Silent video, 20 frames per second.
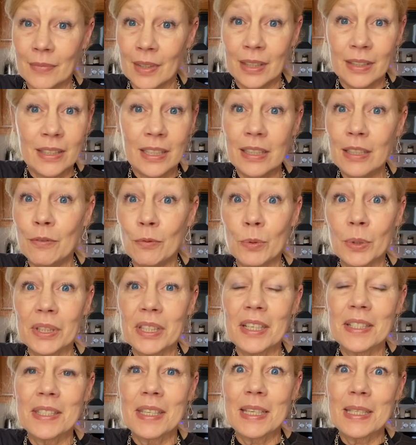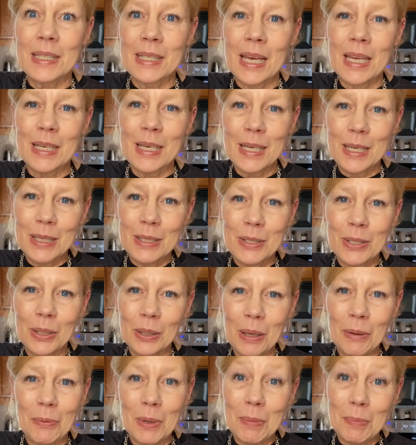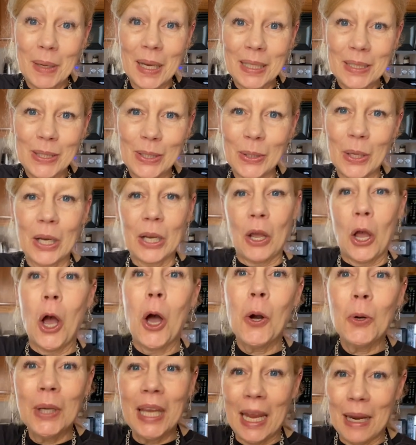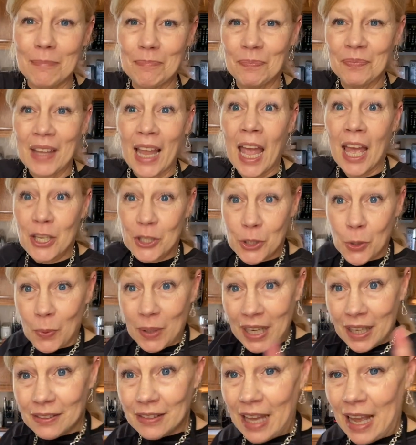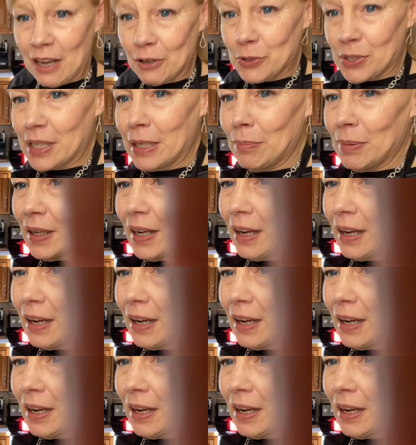didn't even realize I said it until I went back to look. Okay, so we got the housekeeping